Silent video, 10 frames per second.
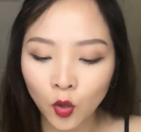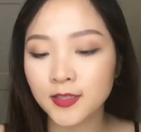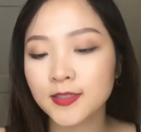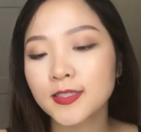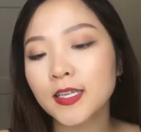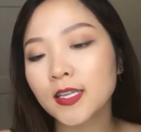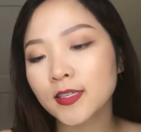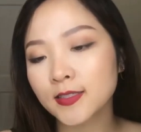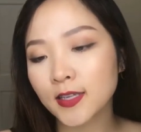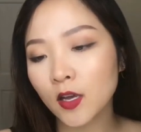
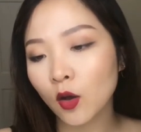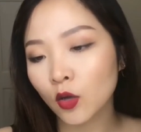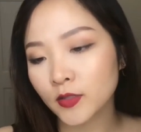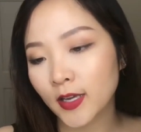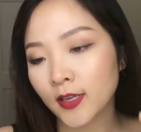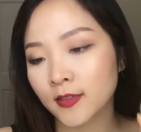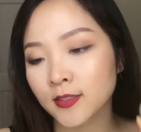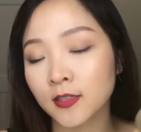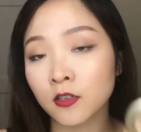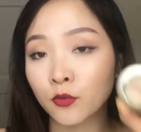Stila Stay All Day
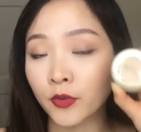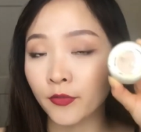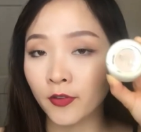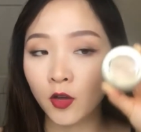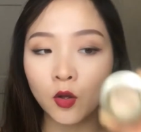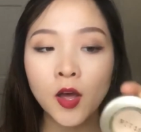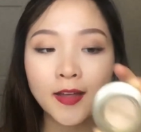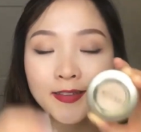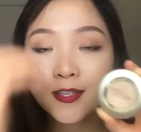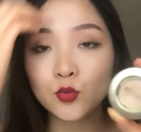Concealer Refill.
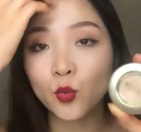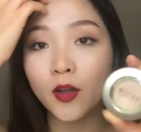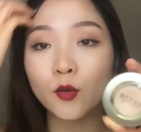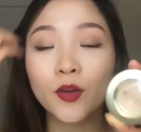This one,